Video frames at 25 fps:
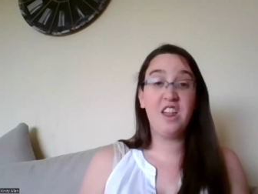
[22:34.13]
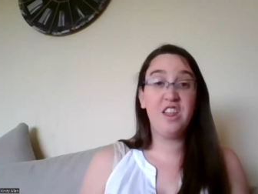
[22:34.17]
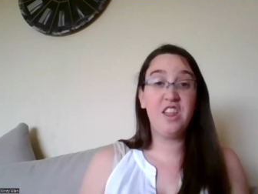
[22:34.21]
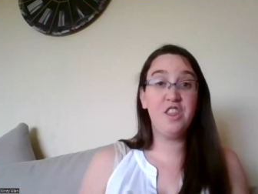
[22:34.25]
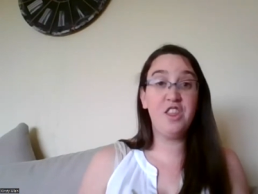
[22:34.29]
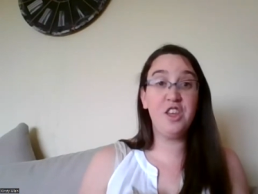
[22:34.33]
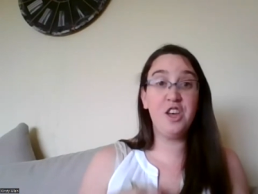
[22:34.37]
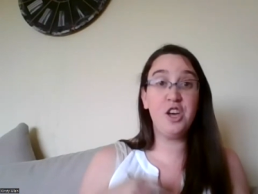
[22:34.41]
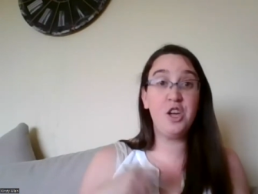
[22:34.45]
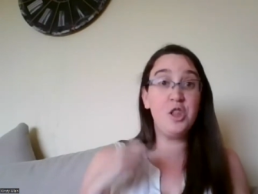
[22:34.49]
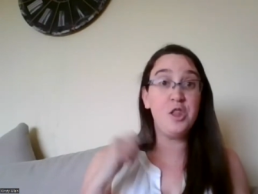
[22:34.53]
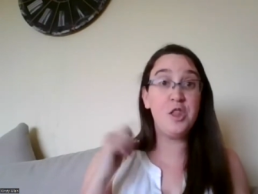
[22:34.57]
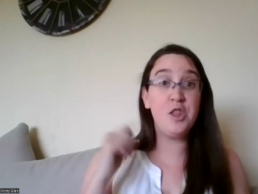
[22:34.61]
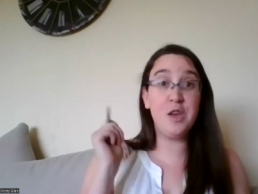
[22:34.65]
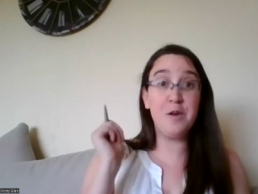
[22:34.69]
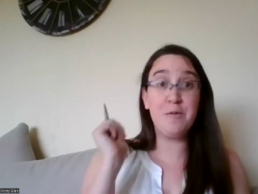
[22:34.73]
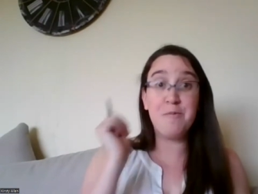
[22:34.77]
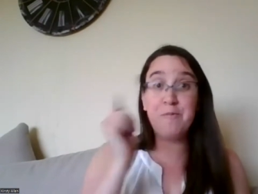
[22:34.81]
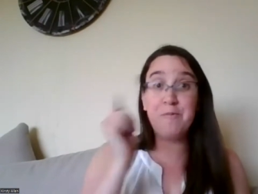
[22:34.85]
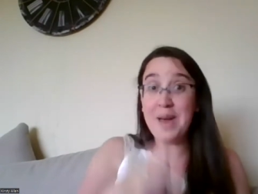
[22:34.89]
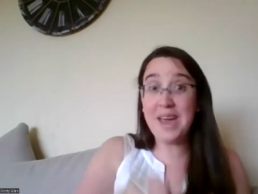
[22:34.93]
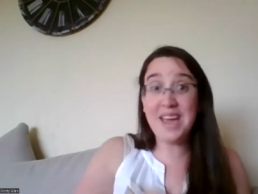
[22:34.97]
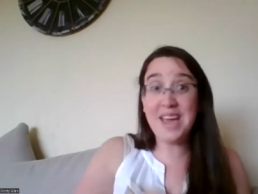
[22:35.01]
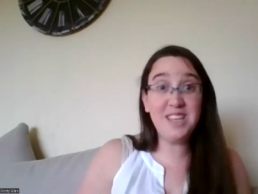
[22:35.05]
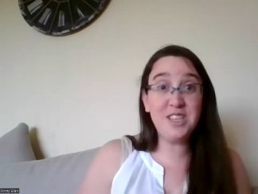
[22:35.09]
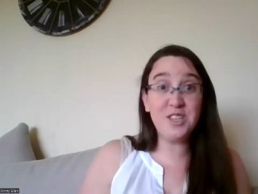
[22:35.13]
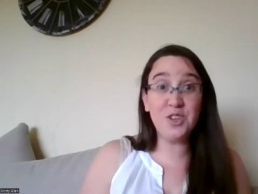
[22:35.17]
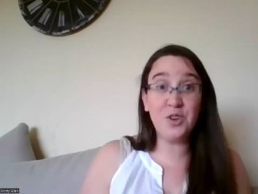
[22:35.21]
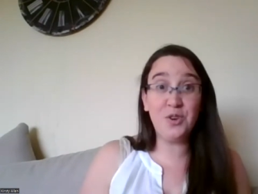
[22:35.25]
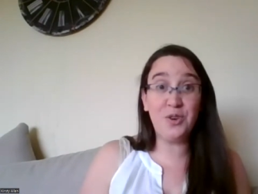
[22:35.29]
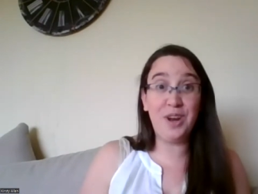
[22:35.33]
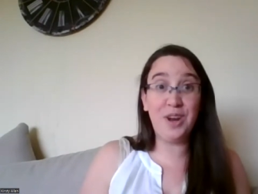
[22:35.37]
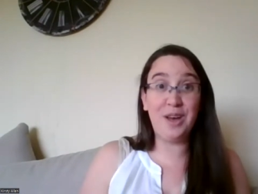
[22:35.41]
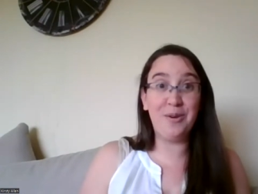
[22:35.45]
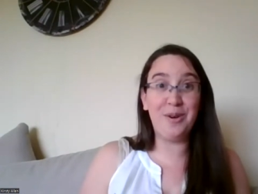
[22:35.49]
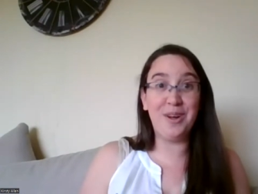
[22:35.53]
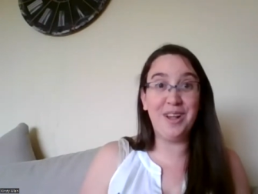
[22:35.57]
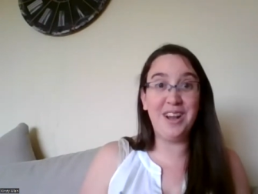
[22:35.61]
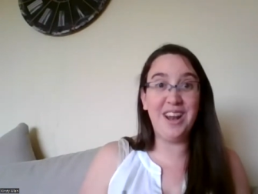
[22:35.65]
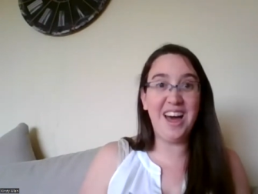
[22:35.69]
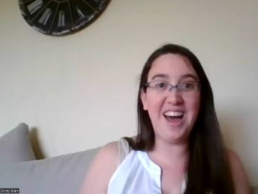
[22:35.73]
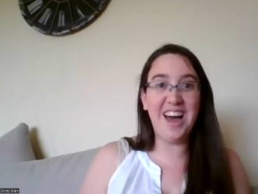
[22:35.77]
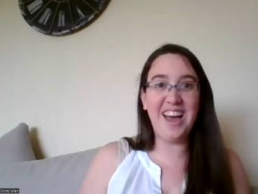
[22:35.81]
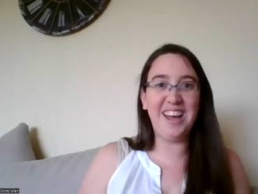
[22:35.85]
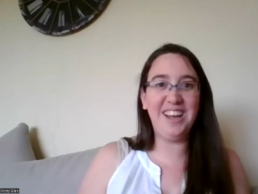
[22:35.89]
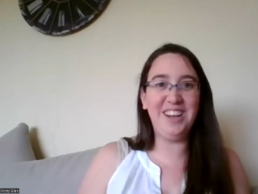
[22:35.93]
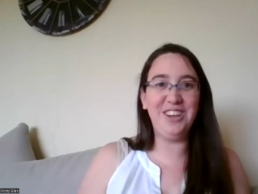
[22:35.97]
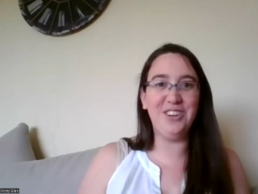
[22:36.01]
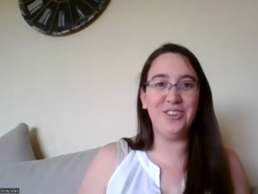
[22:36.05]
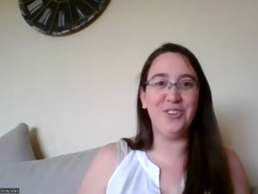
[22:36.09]
the, the bait on our
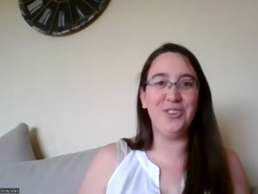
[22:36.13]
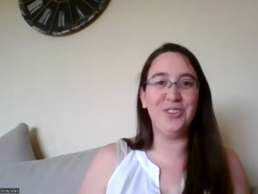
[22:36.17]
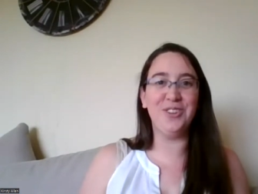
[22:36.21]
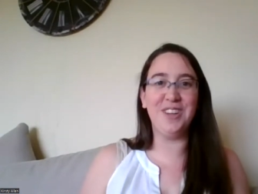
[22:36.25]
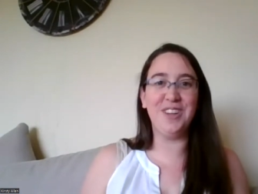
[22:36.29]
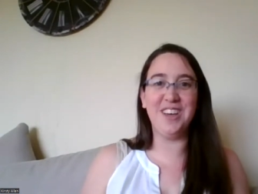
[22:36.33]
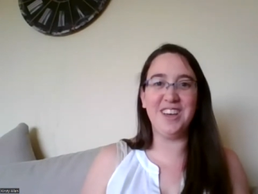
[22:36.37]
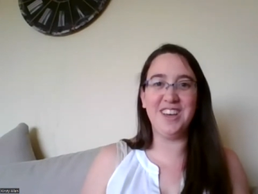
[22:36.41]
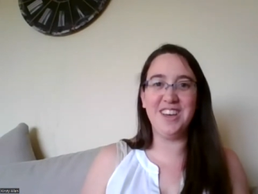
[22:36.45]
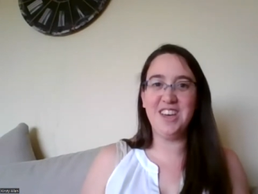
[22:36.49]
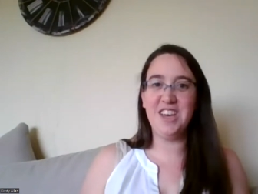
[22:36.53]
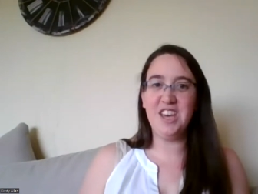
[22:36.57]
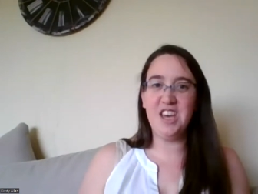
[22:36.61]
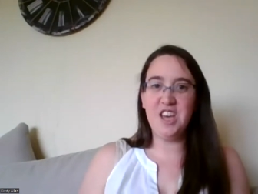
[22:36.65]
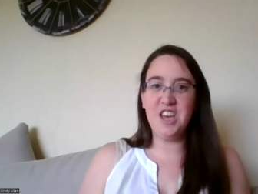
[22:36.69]
line or the